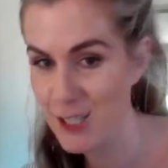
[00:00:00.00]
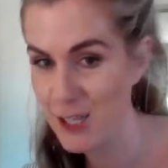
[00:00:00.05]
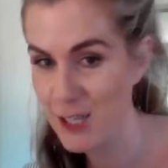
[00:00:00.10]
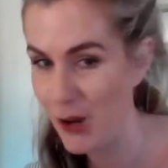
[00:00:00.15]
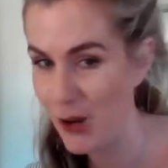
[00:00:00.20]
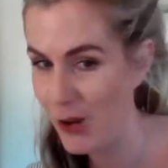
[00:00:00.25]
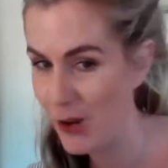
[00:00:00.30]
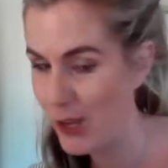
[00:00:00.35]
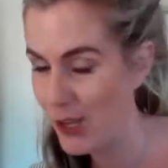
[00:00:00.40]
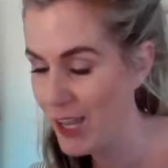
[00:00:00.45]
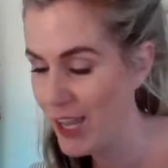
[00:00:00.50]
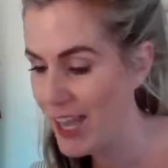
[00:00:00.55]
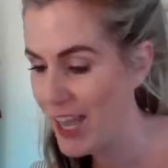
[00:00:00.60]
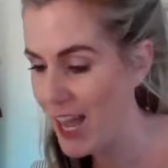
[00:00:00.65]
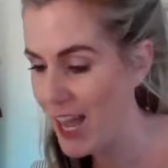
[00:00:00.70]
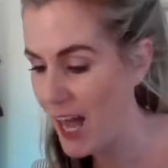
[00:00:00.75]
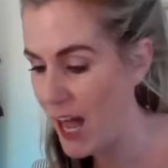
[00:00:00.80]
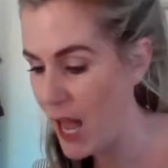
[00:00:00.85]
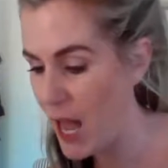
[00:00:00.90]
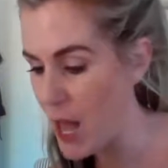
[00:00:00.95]
So,
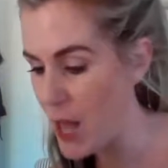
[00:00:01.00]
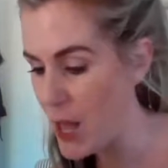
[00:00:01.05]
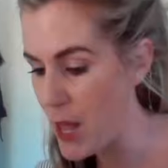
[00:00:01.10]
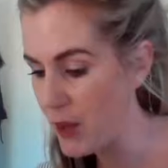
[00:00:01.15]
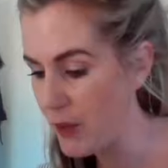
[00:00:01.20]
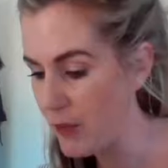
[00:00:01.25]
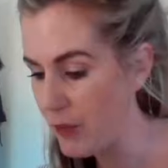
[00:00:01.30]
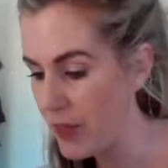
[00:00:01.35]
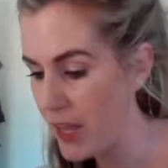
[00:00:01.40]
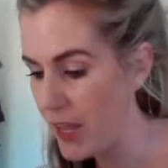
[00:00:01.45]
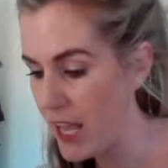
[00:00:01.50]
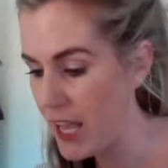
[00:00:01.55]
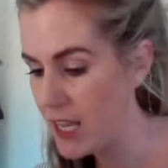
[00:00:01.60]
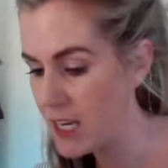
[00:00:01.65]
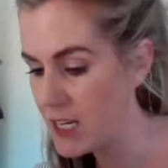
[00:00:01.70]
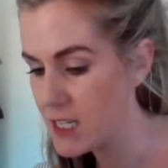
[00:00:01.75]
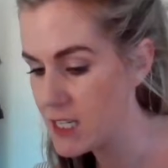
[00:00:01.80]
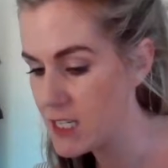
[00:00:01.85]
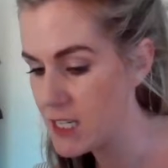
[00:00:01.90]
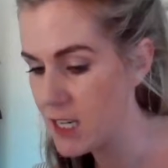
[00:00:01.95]
and
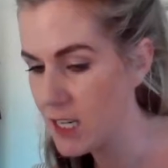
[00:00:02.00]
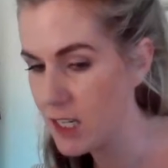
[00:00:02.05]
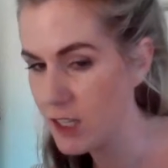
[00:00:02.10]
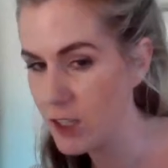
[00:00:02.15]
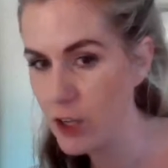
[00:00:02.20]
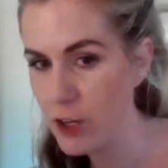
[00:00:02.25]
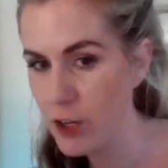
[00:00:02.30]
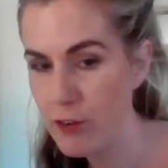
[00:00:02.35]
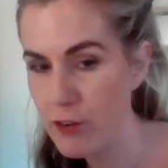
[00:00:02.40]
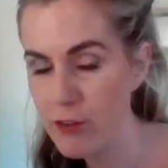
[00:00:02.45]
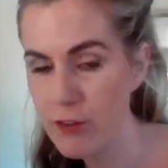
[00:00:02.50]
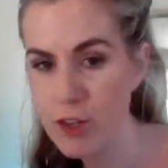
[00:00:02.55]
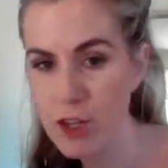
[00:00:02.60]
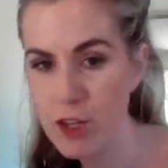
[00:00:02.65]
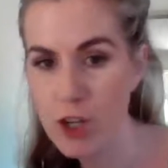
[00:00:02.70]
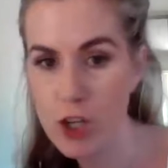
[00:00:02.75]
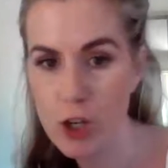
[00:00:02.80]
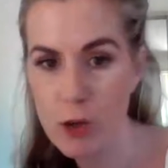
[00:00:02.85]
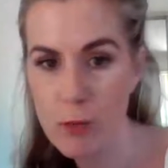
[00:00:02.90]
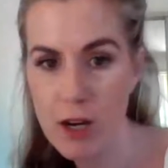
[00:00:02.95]
a lot of
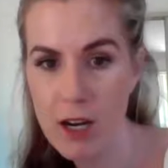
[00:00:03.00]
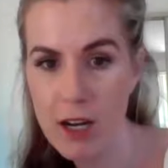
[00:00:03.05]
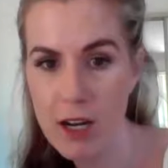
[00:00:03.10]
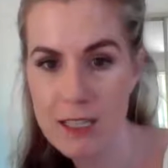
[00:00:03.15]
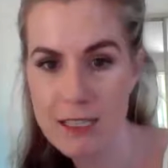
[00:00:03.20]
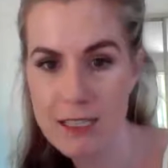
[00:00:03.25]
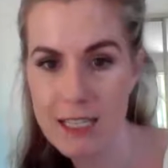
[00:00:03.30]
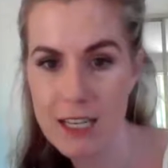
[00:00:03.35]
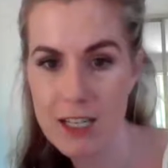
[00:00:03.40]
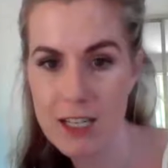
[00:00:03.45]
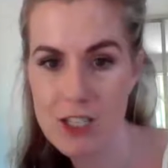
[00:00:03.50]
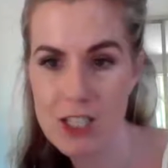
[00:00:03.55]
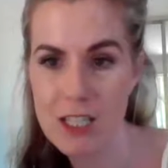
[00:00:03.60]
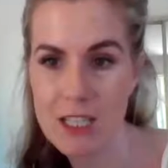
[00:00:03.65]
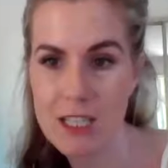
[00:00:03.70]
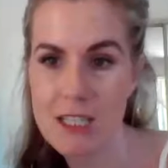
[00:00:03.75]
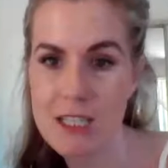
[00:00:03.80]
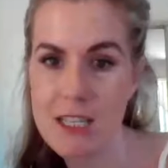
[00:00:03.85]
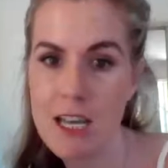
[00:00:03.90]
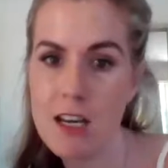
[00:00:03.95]
humour is
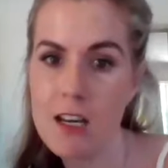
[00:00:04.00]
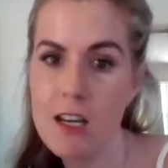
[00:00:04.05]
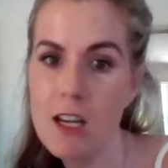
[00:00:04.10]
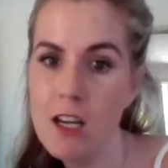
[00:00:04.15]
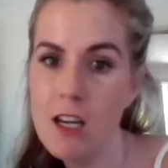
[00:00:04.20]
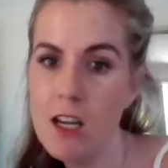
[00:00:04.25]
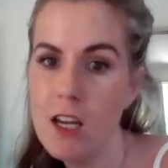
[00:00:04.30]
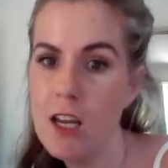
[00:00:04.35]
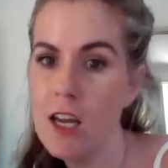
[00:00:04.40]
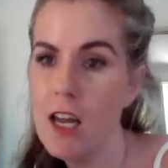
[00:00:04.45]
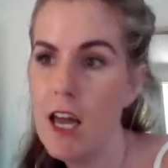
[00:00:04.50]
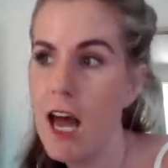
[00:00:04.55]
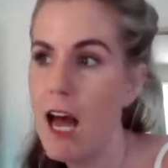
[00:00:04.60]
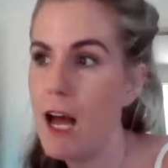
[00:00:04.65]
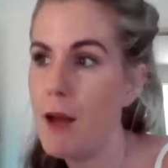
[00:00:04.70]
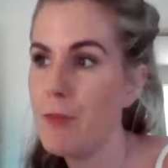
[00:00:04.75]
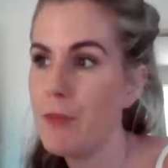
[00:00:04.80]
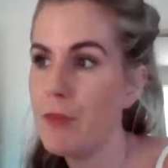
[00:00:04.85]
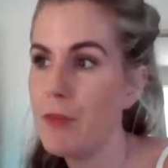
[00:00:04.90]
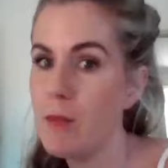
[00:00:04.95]
actually said,
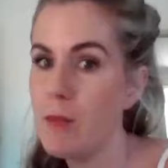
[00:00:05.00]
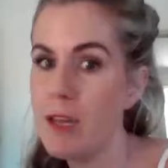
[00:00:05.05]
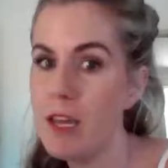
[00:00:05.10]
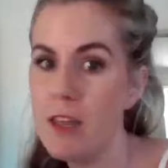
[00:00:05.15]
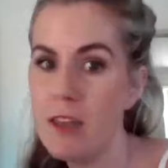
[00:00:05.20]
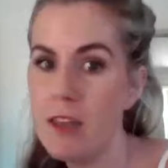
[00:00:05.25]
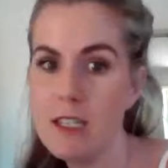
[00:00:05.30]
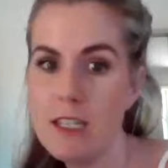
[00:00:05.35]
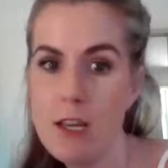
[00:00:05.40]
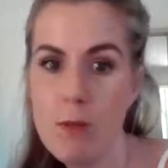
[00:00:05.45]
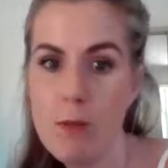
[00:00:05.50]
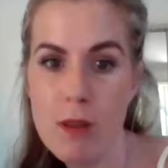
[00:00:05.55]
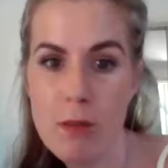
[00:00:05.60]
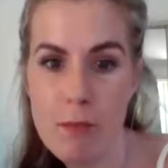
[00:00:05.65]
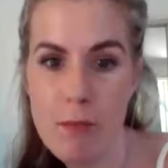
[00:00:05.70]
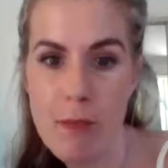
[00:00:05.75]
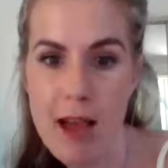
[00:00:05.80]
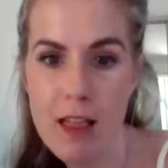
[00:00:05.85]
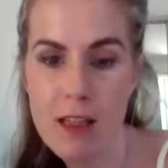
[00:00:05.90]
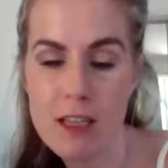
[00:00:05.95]
can be either said with
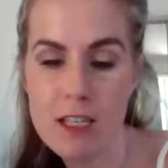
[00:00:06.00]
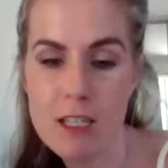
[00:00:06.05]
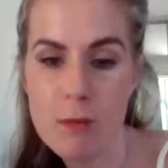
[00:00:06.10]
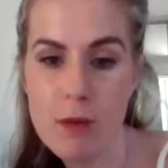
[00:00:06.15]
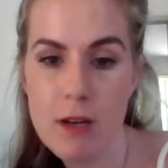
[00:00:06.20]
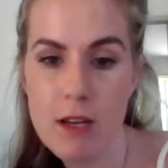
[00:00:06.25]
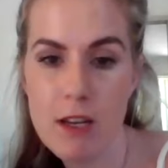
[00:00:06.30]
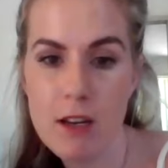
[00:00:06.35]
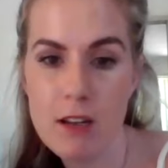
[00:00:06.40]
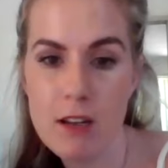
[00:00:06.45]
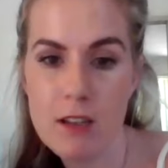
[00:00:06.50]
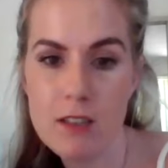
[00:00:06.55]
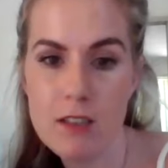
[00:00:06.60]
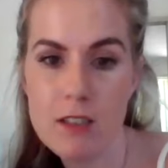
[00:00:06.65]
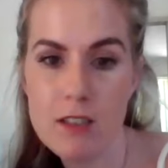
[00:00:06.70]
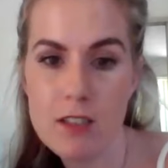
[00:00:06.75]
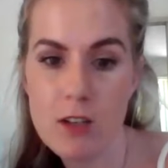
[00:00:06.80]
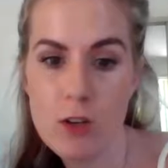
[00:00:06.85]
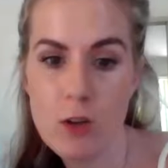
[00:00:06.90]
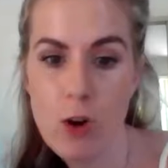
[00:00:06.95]
malice, but
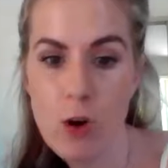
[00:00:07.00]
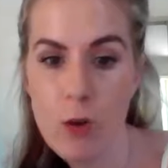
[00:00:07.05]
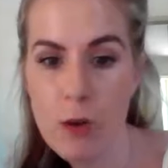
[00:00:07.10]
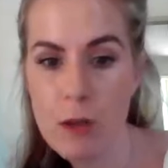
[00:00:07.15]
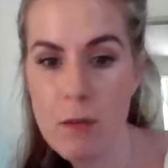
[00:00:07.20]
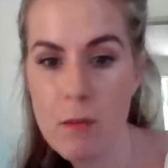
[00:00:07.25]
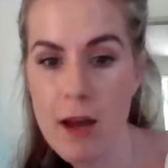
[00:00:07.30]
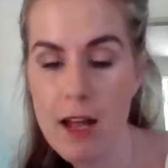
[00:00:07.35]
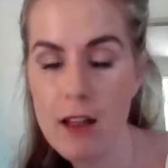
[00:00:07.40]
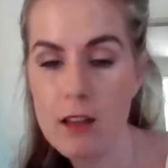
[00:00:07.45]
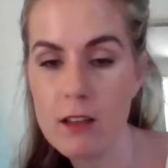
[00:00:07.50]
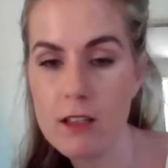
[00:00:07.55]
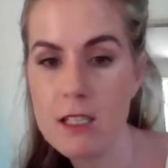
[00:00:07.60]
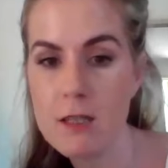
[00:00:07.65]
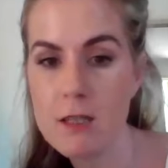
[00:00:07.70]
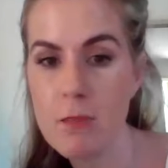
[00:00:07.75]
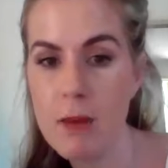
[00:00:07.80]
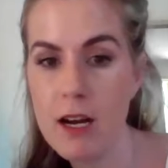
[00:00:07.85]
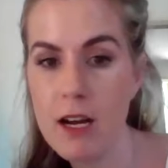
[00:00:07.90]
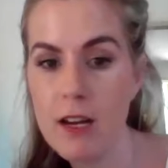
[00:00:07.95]
not with
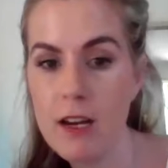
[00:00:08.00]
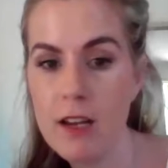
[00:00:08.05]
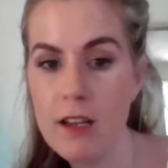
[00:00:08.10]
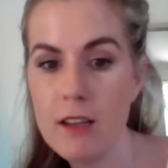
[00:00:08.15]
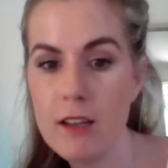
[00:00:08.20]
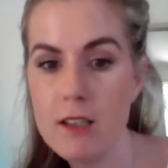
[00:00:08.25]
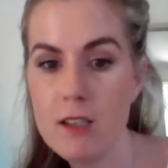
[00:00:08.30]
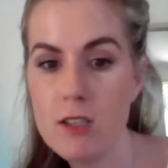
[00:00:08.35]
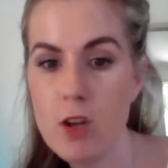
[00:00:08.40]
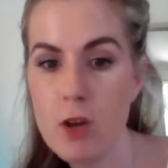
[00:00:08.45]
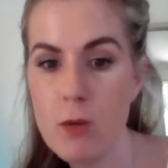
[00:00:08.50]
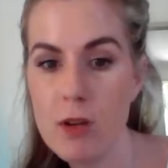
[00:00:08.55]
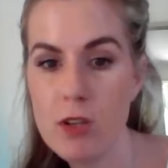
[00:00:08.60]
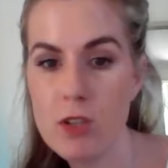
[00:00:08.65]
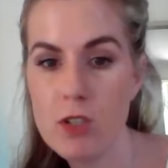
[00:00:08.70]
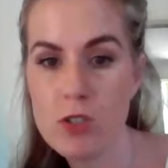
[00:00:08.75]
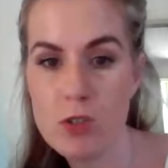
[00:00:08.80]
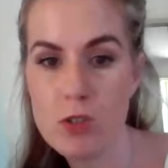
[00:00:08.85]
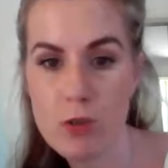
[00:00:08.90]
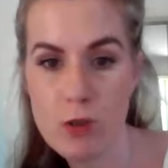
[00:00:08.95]
malice, but there's so
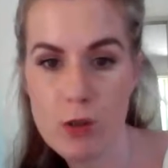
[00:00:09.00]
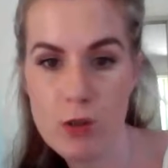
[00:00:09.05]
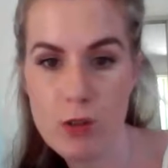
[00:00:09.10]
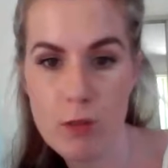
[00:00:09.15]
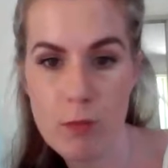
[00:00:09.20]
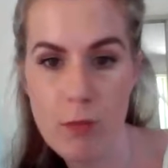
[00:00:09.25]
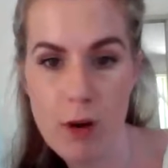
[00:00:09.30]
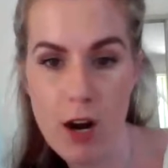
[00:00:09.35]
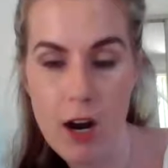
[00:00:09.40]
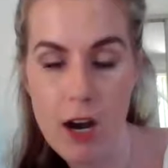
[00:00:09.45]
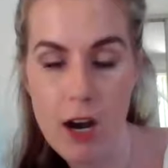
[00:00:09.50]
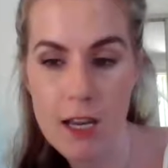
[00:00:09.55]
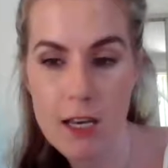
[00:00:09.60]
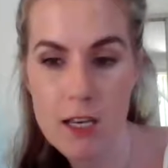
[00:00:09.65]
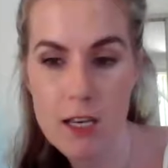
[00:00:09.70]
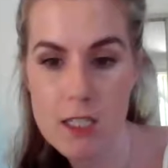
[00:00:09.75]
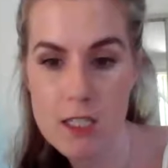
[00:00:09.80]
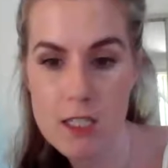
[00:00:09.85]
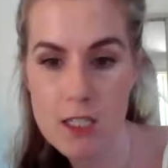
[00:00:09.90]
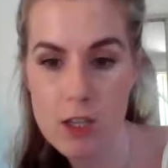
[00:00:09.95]
much truth
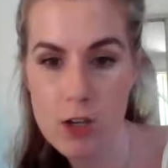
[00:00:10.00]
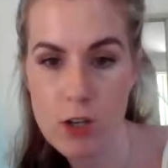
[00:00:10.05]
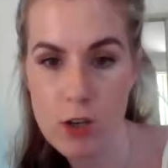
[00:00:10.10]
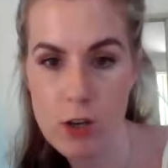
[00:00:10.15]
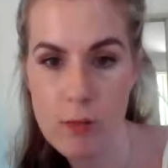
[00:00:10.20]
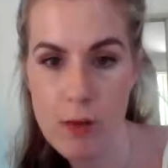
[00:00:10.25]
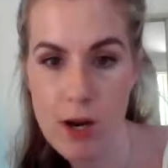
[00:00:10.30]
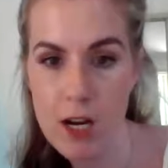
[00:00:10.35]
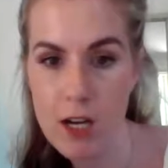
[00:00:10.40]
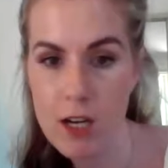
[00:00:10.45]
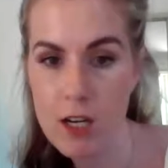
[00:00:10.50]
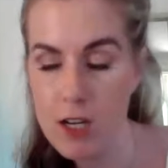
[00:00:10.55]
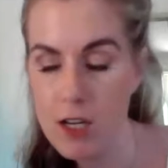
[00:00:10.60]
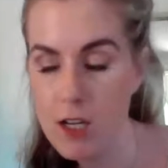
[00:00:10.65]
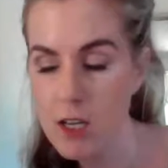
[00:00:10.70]
behind humour.